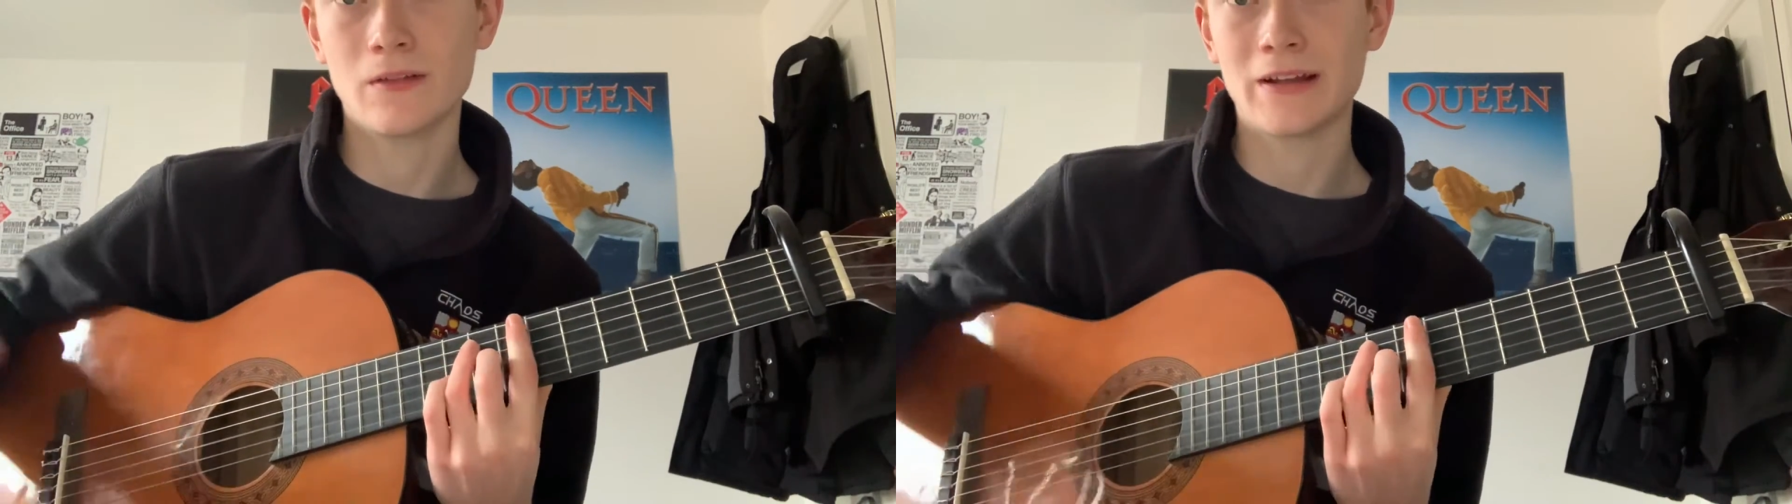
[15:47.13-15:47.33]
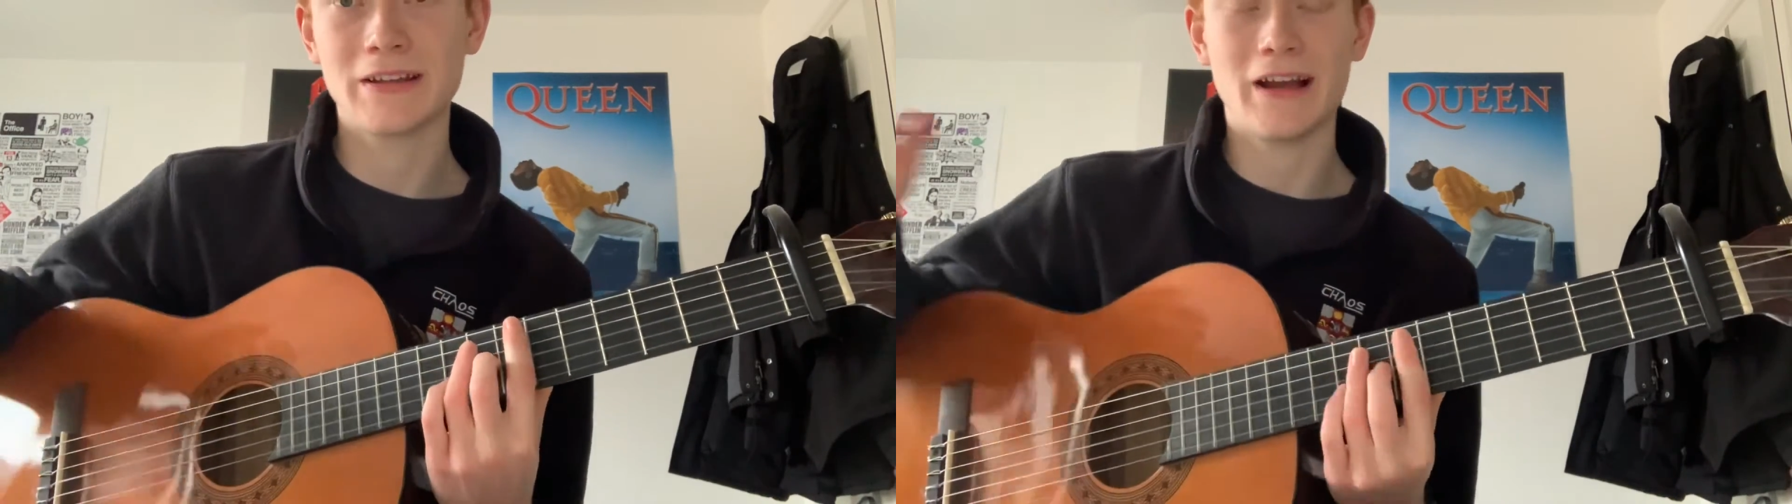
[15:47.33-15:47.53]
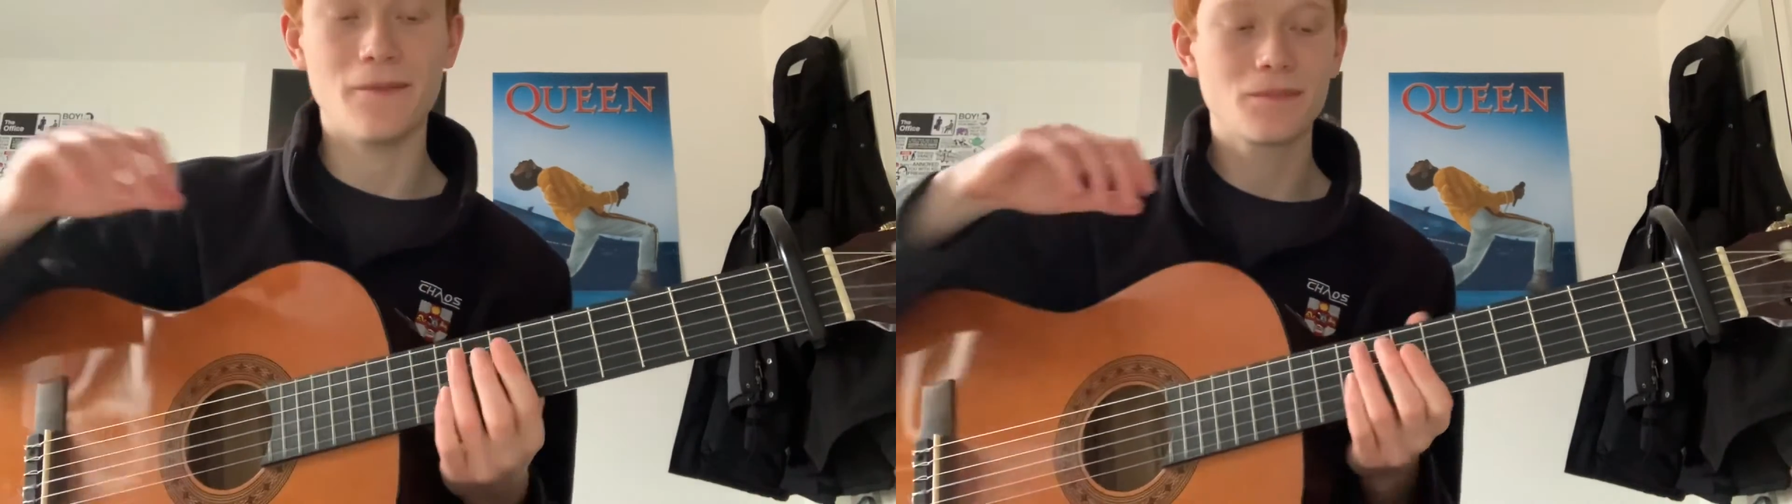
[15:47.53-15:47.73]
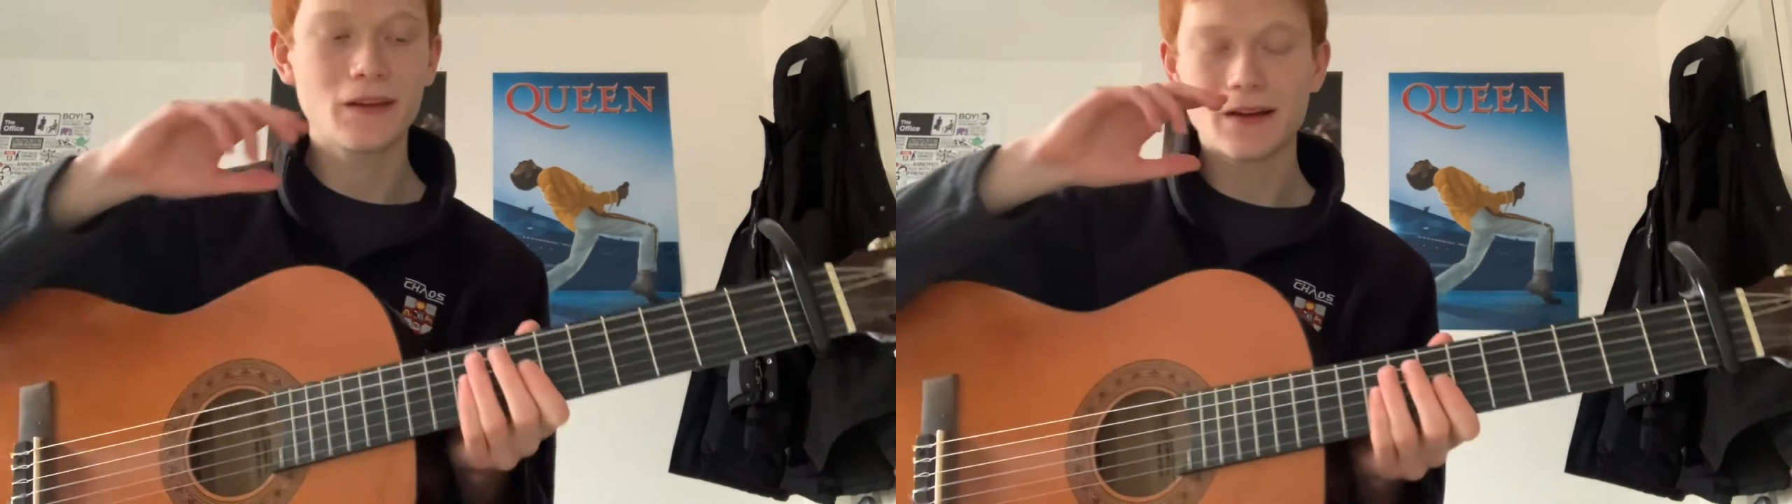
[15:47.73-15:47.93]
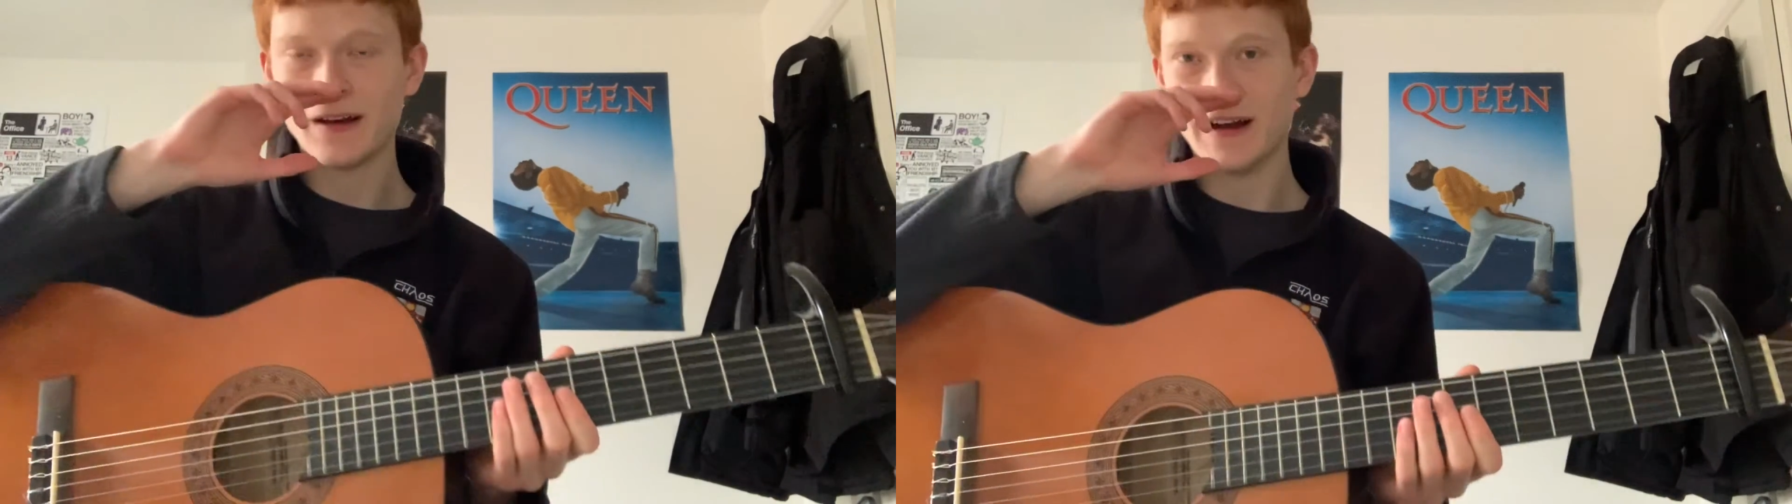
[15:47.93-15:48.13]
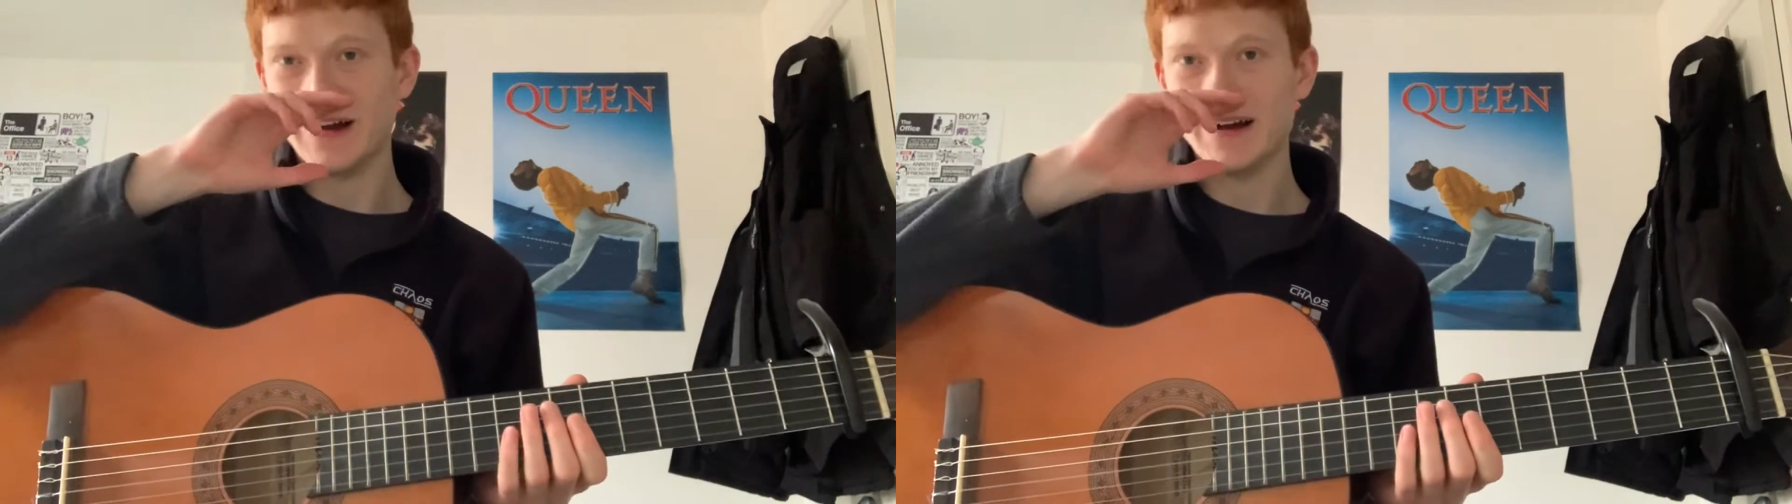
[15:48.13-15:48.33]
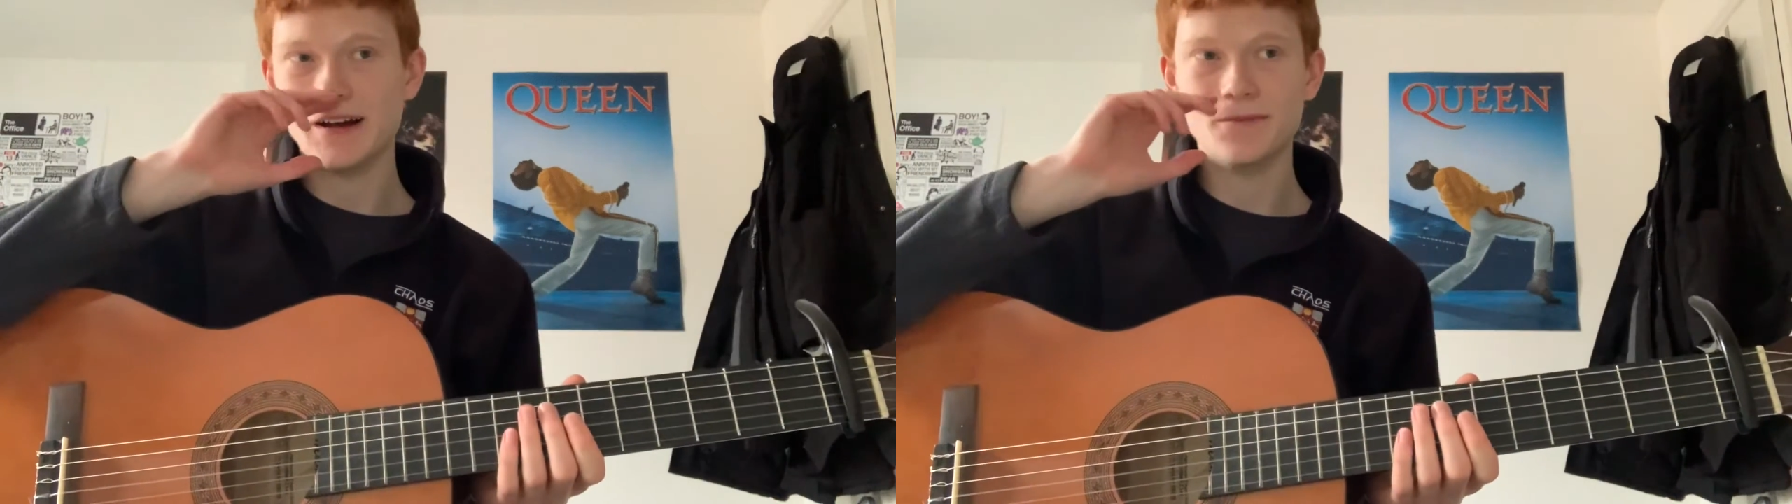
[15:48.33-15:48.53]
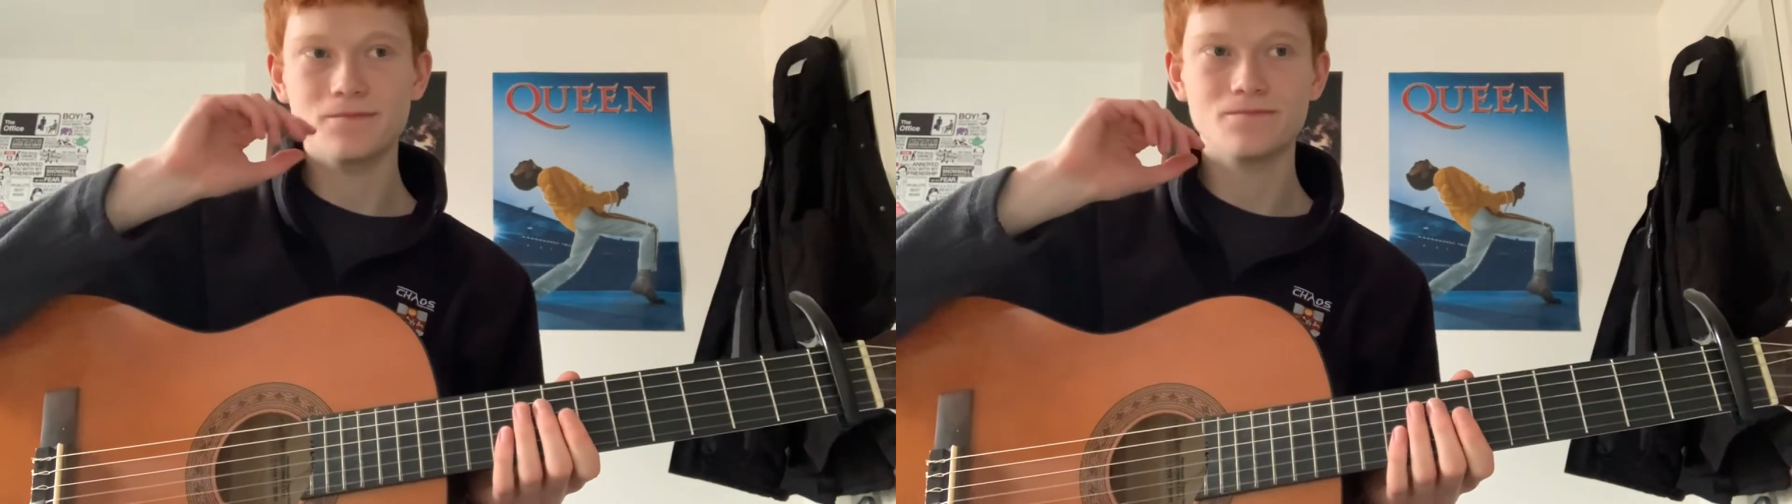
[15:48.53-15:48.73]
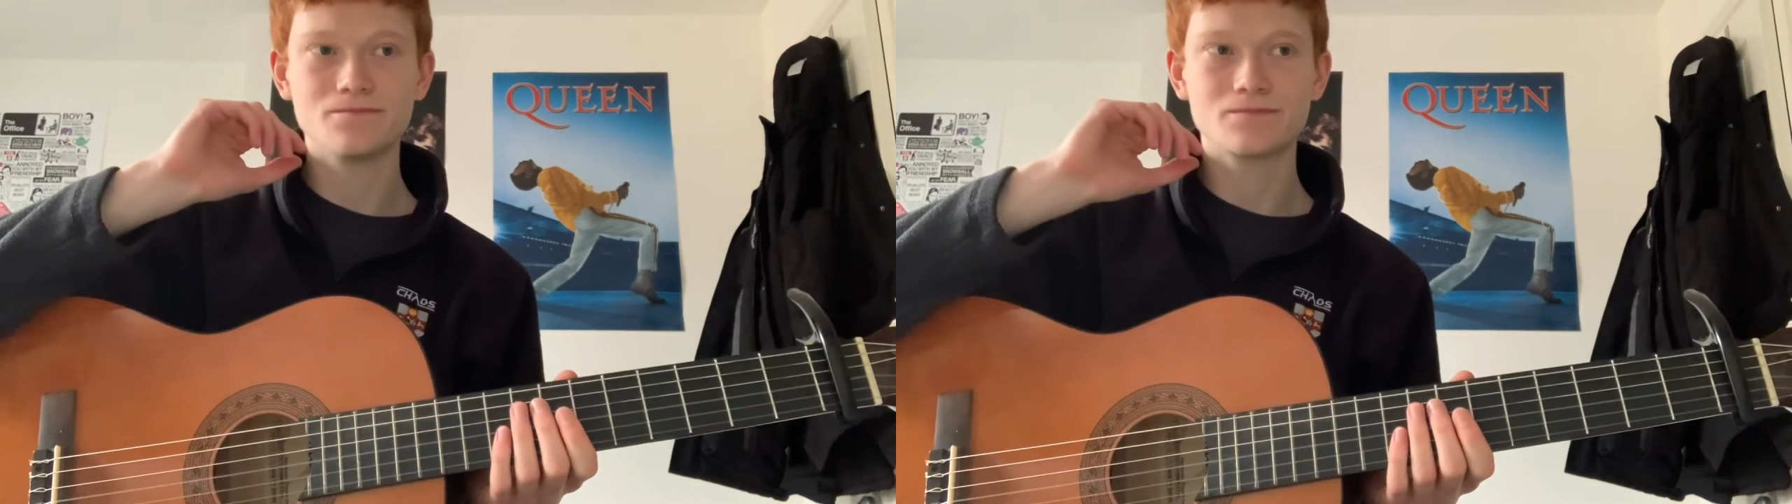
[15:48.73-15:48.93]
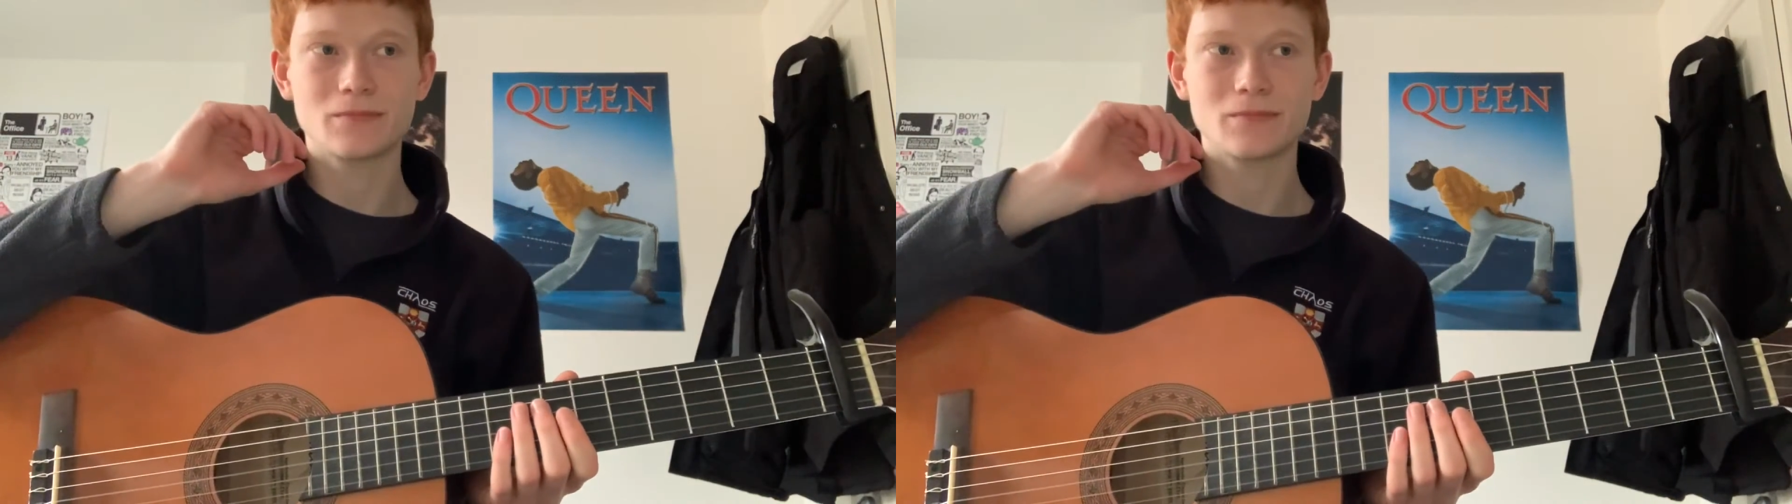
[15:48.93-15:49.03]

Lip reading: So yeah. And